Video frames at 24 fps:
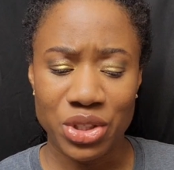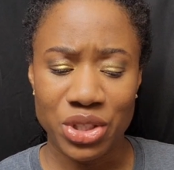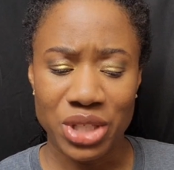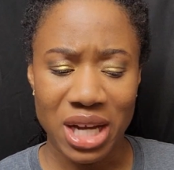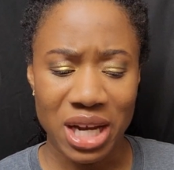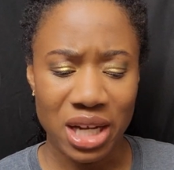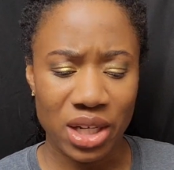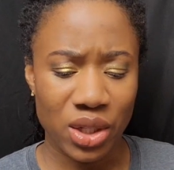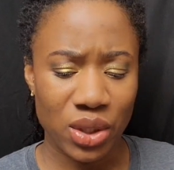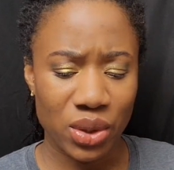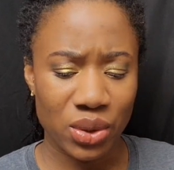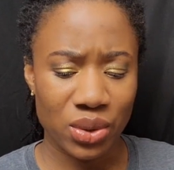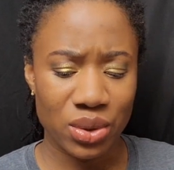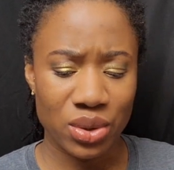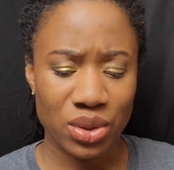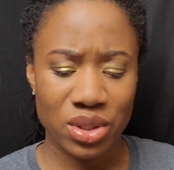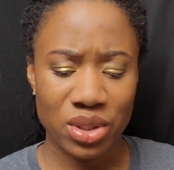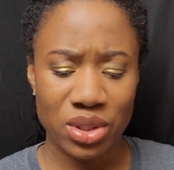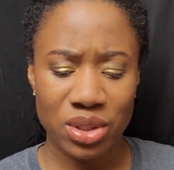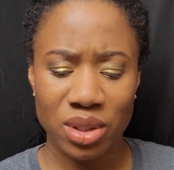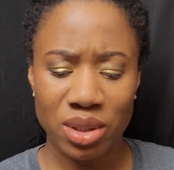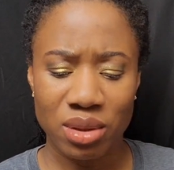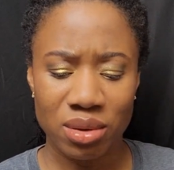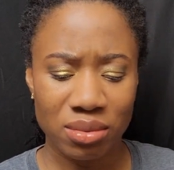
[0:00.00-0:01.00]

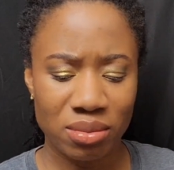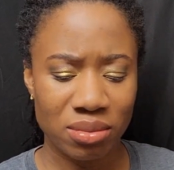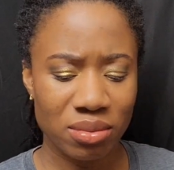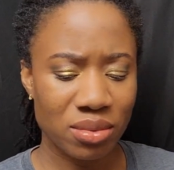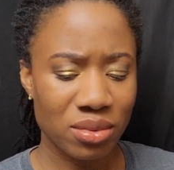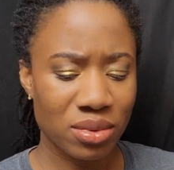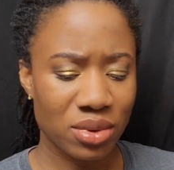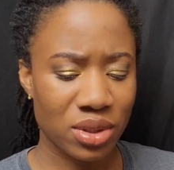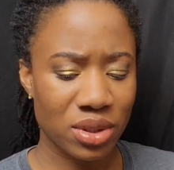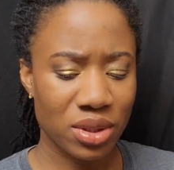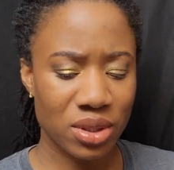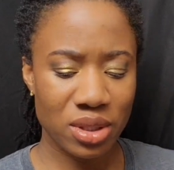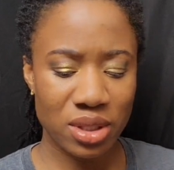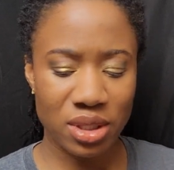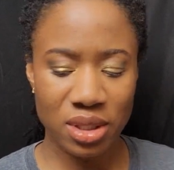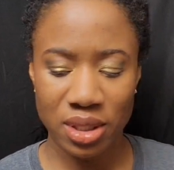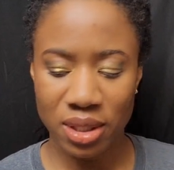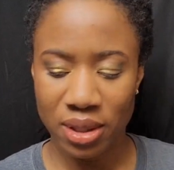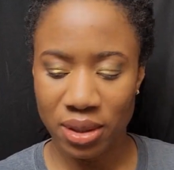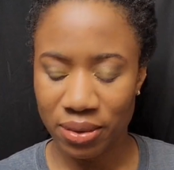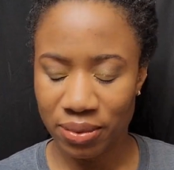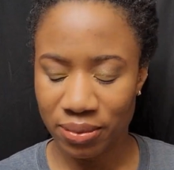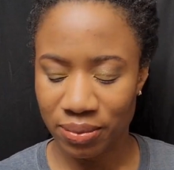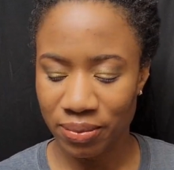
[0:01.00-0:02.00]
shadows,
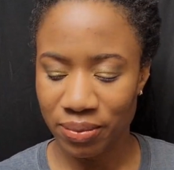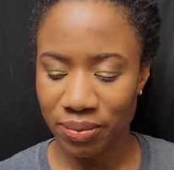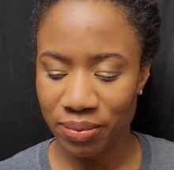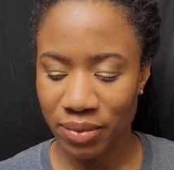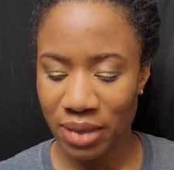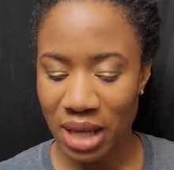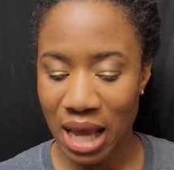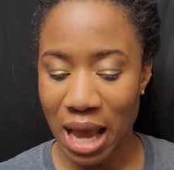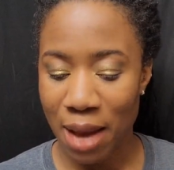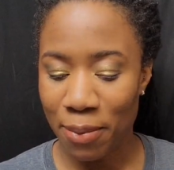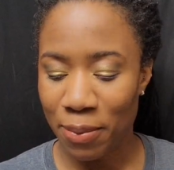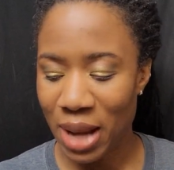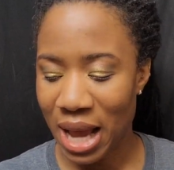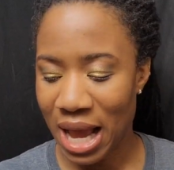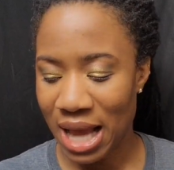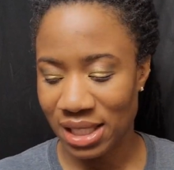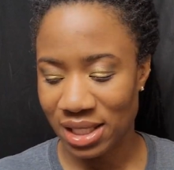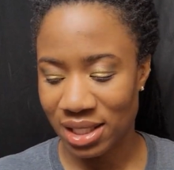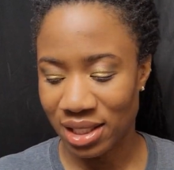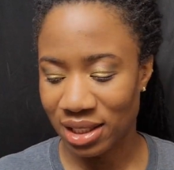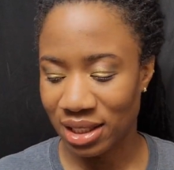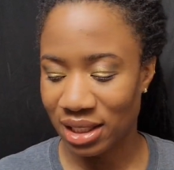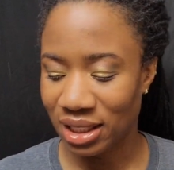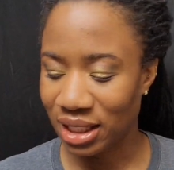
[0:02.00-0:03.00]
just
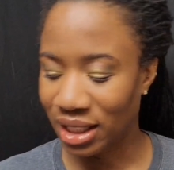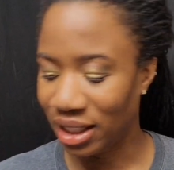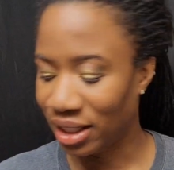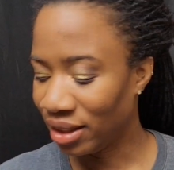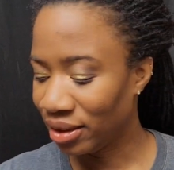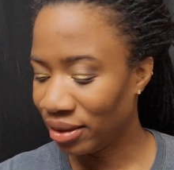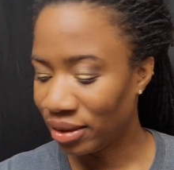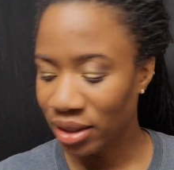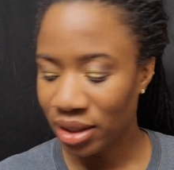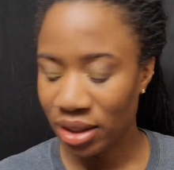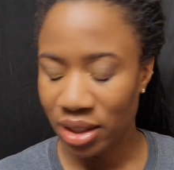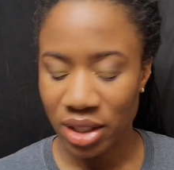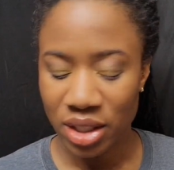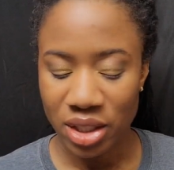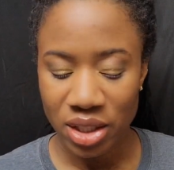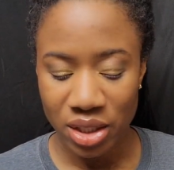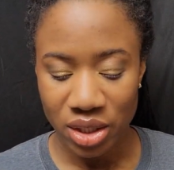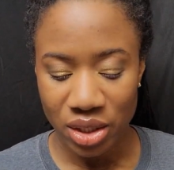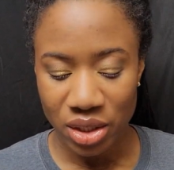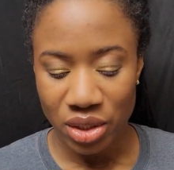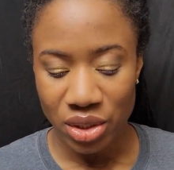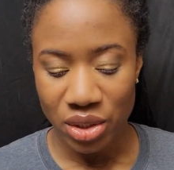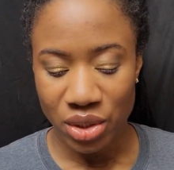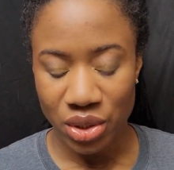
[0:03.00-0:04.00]
haphazardly
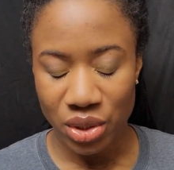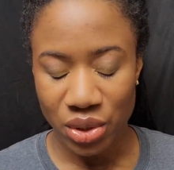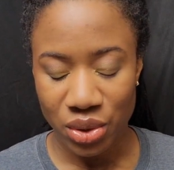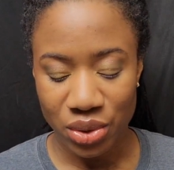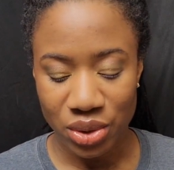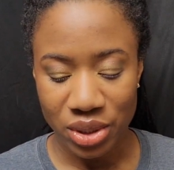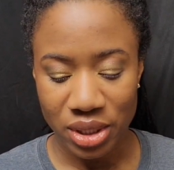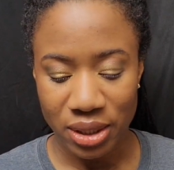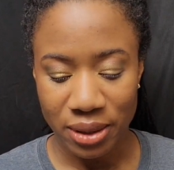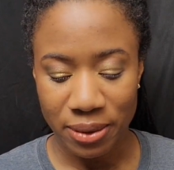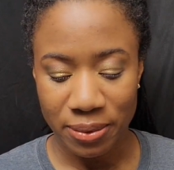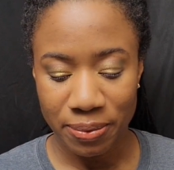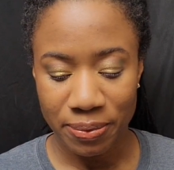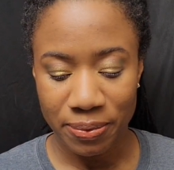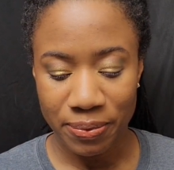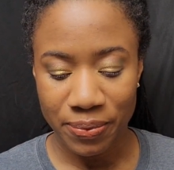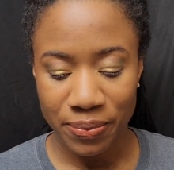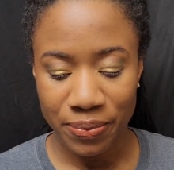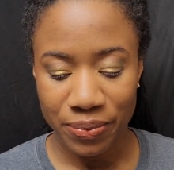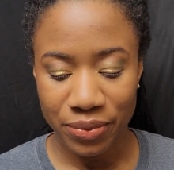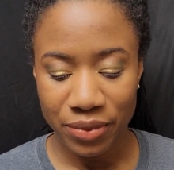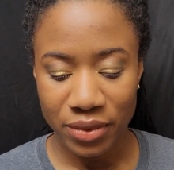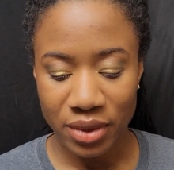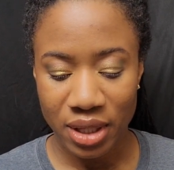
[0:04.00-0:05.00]
choose
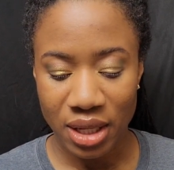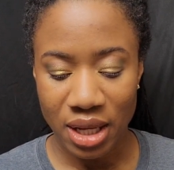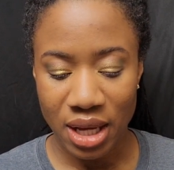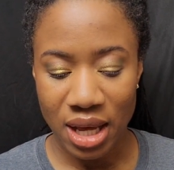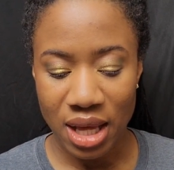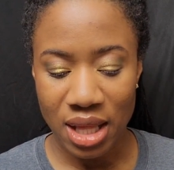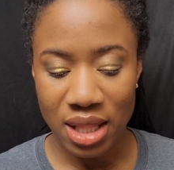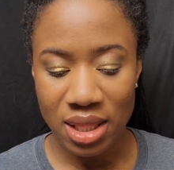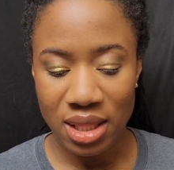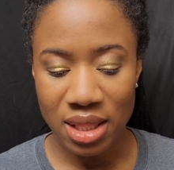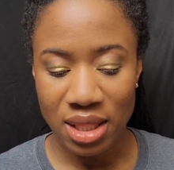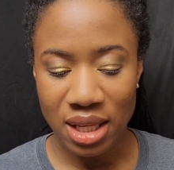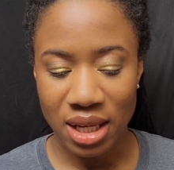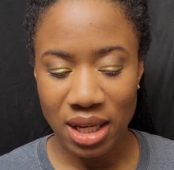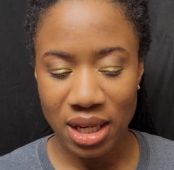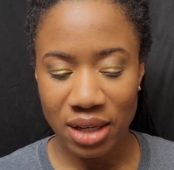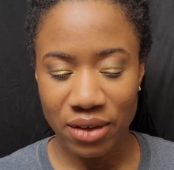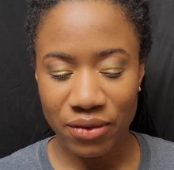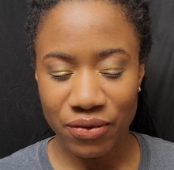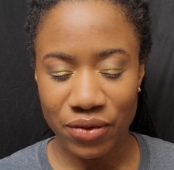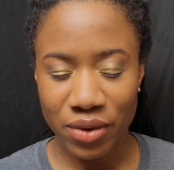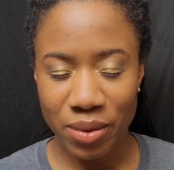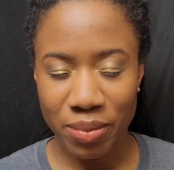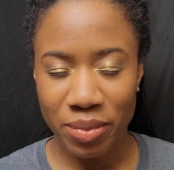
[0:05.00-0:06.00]
them, and
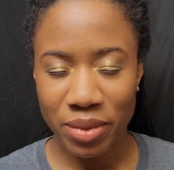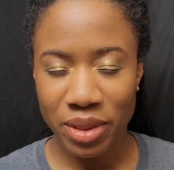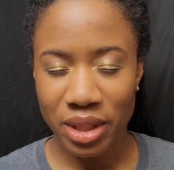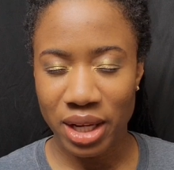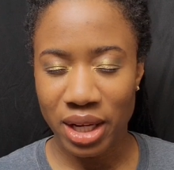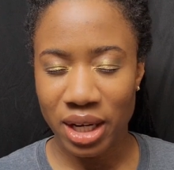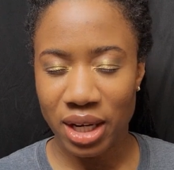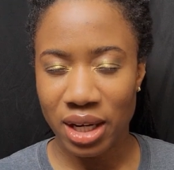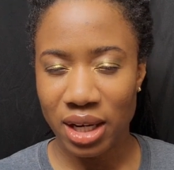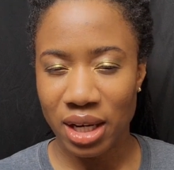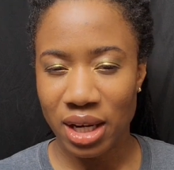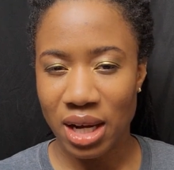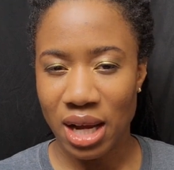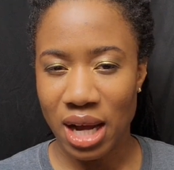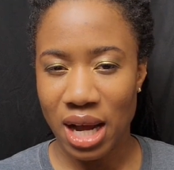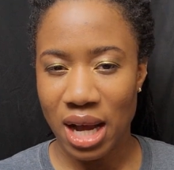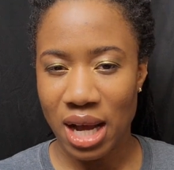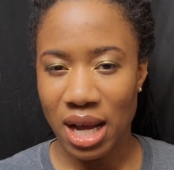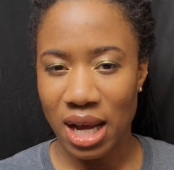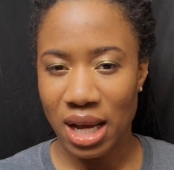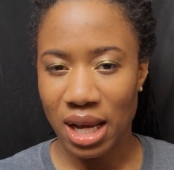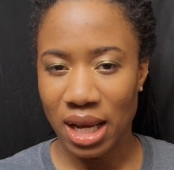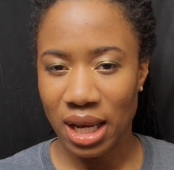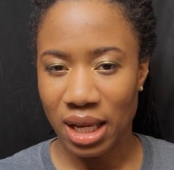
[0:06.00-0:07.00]
then from there
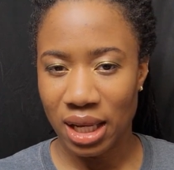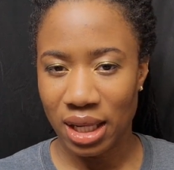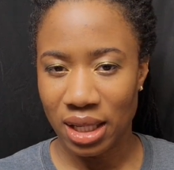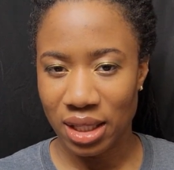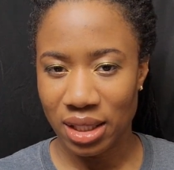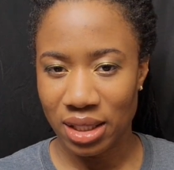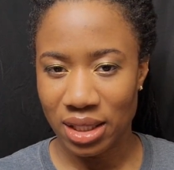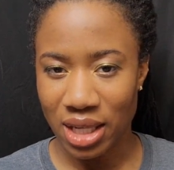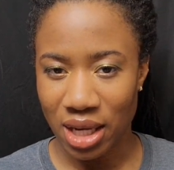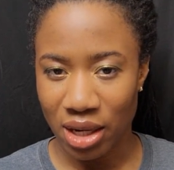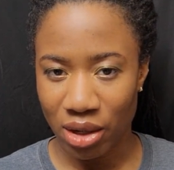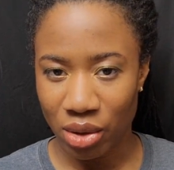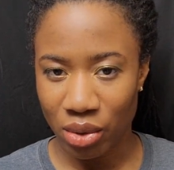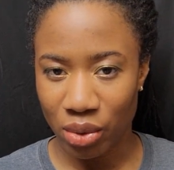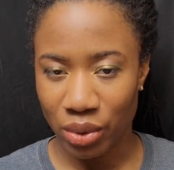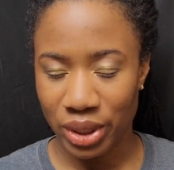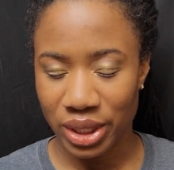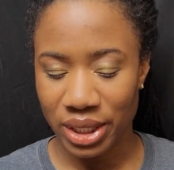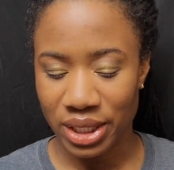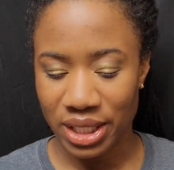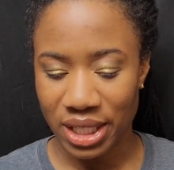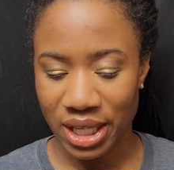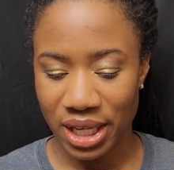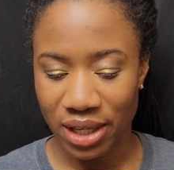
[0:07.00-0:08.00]
I narrow
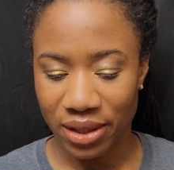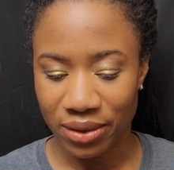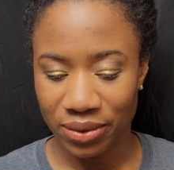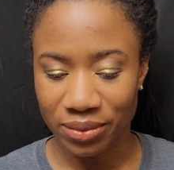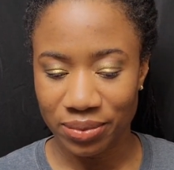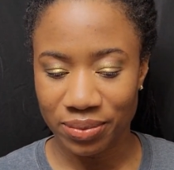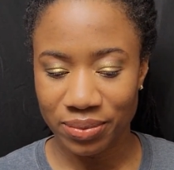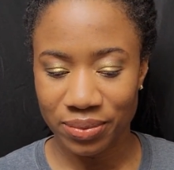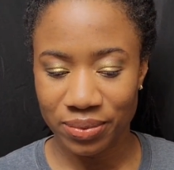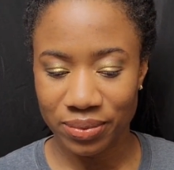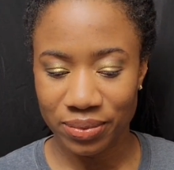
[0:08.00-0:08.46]
it down.